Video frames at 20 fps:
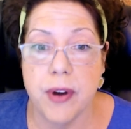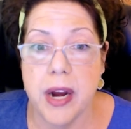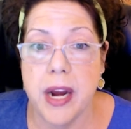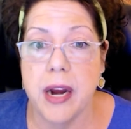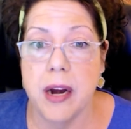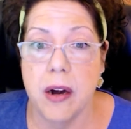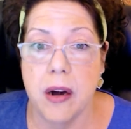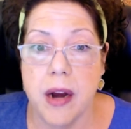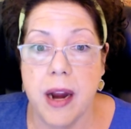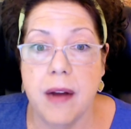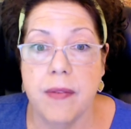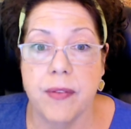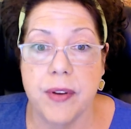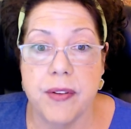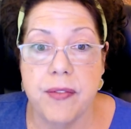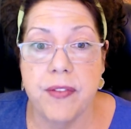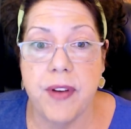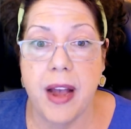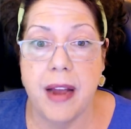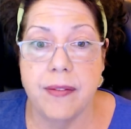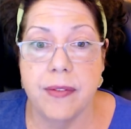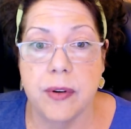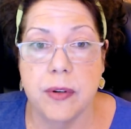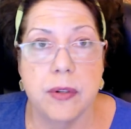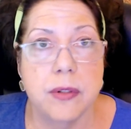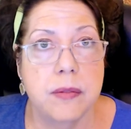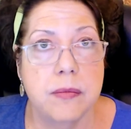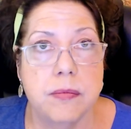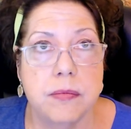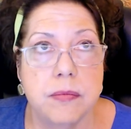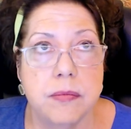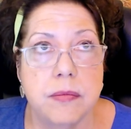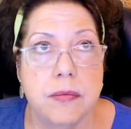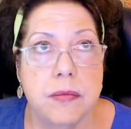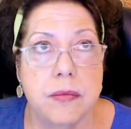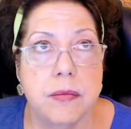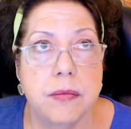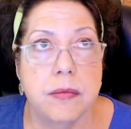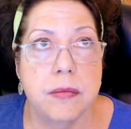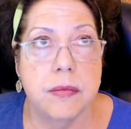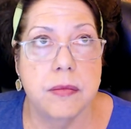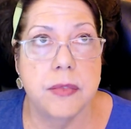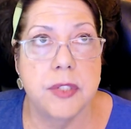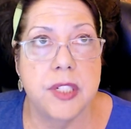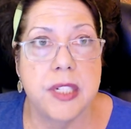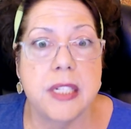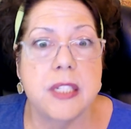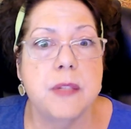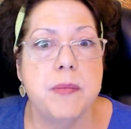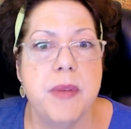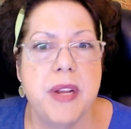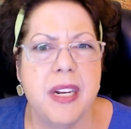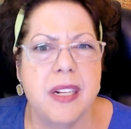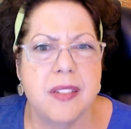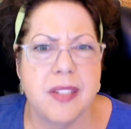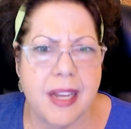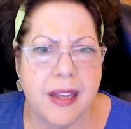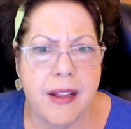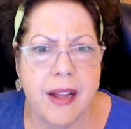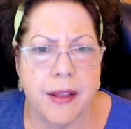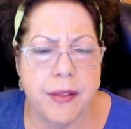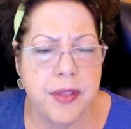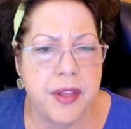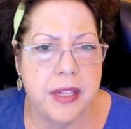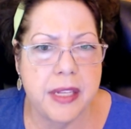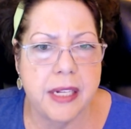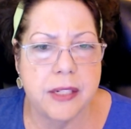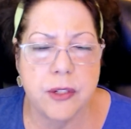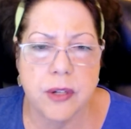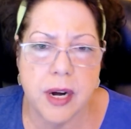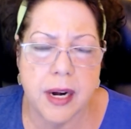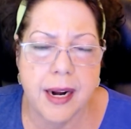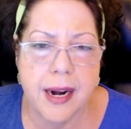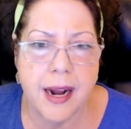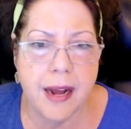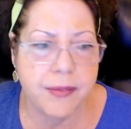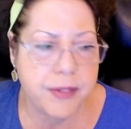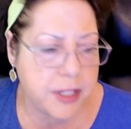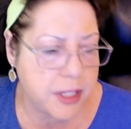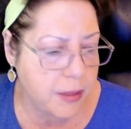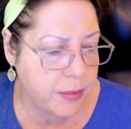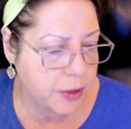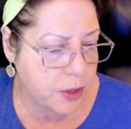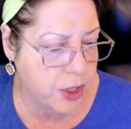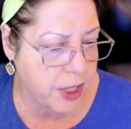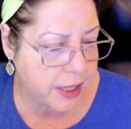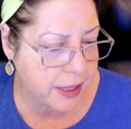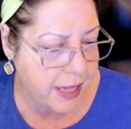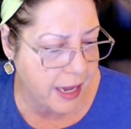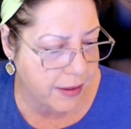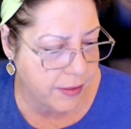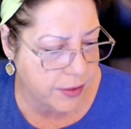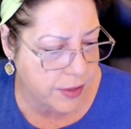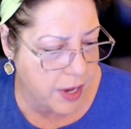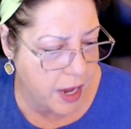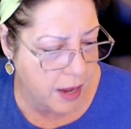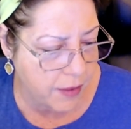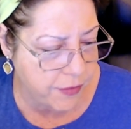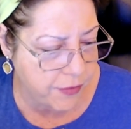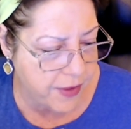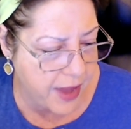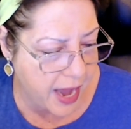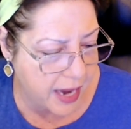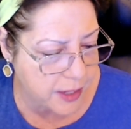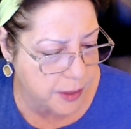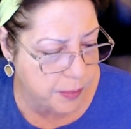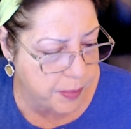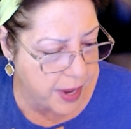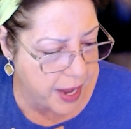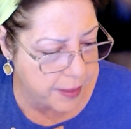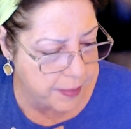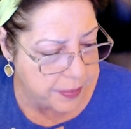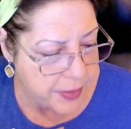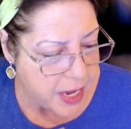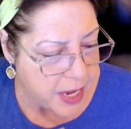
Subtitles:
air every 5 or 6 minutes. I think that's right. I'd have to double check that fact, but